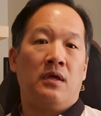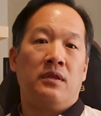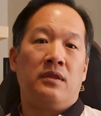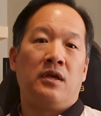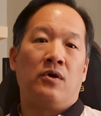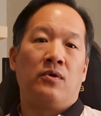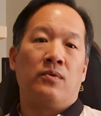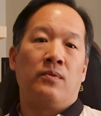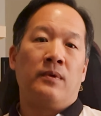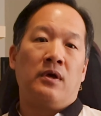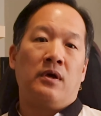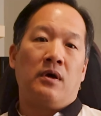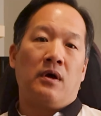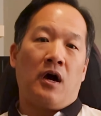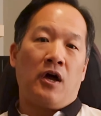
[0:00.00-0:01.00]
Now,
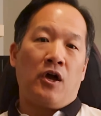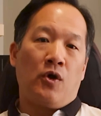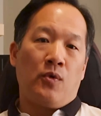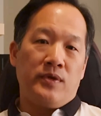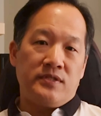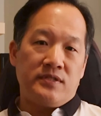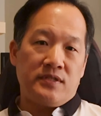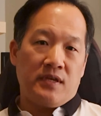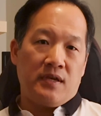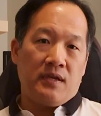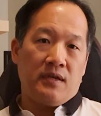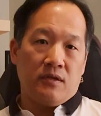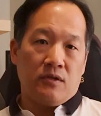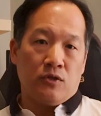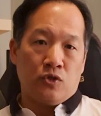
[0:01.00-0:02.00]
I always
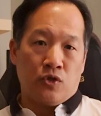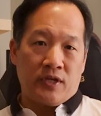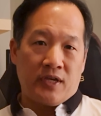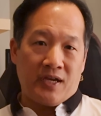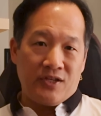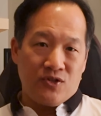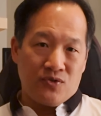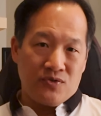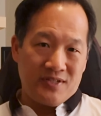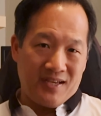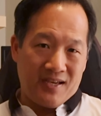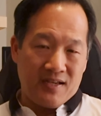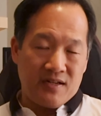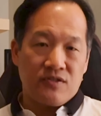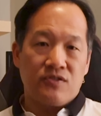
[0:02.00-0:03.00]
say, look at your
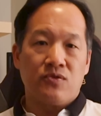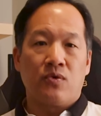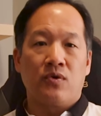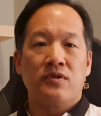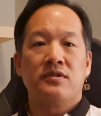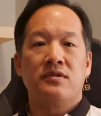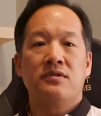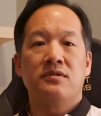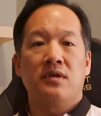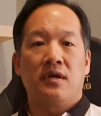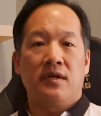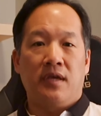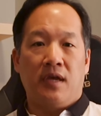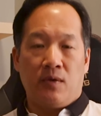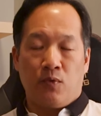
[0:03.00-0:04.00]
data sources.
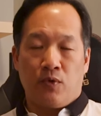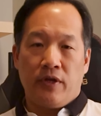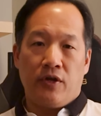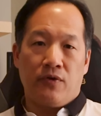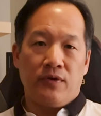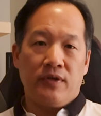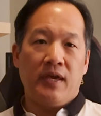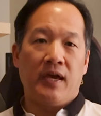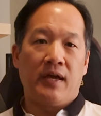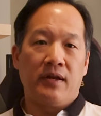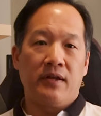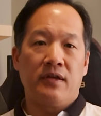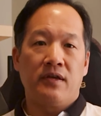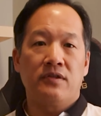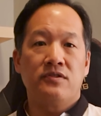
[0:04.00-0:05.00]
Again, we're here in
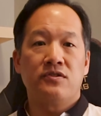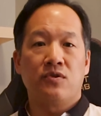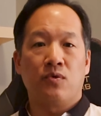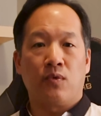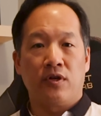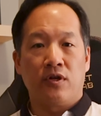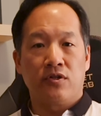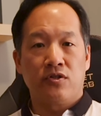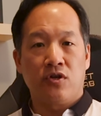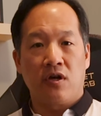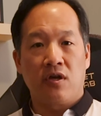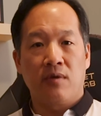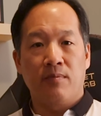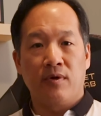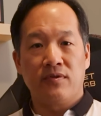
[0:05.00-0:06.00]
Canada, so we're going to talk
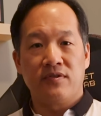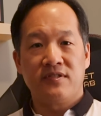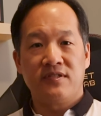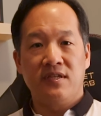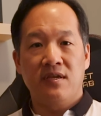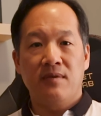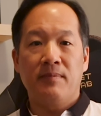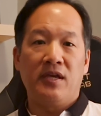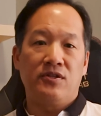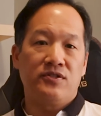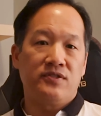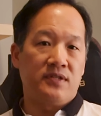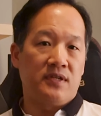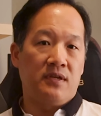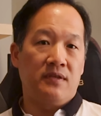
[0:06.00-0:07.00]
about
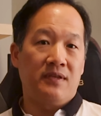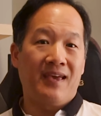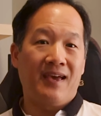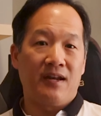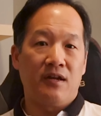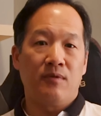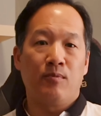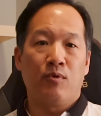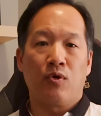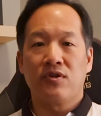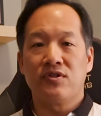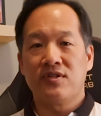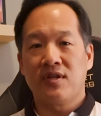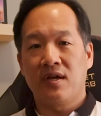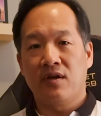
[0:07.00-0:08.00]
CMHC, Canada Mortgage
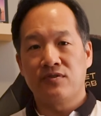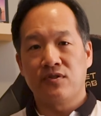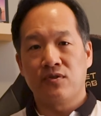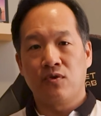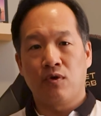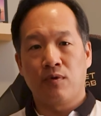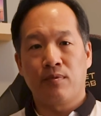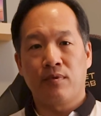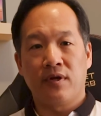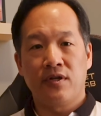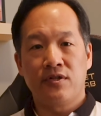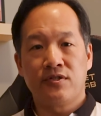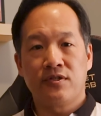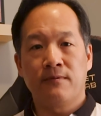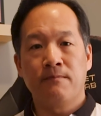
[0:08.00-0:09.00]
and Housing
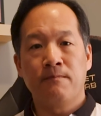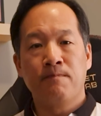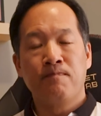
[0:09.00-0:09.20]
Corporation.